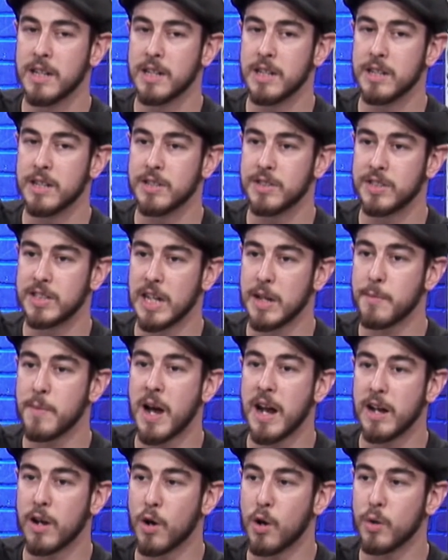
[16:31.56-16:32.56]

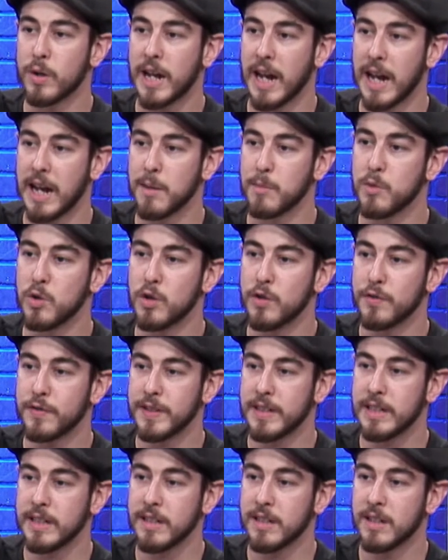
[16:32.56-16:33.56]
semi-okay
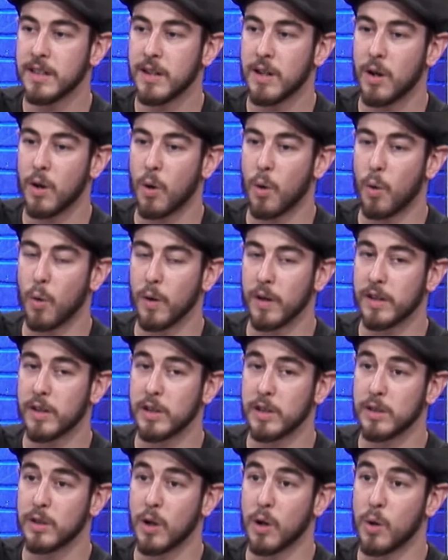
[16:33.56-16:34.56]
movie, or it
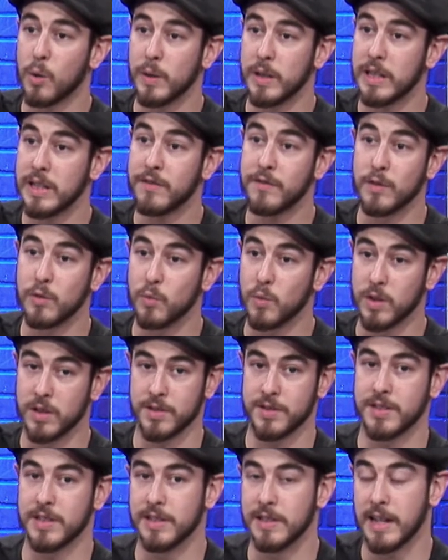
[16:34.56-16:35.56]
could go even
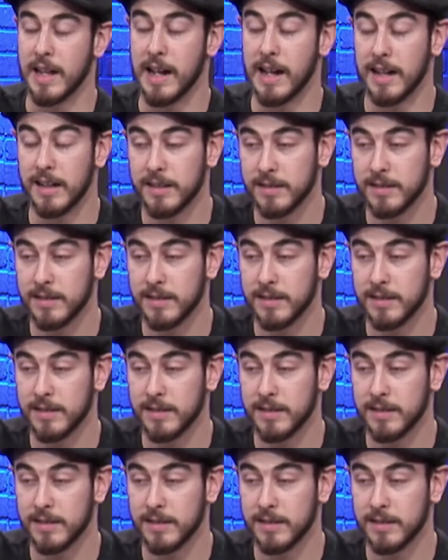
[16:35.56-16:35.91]
worse than that.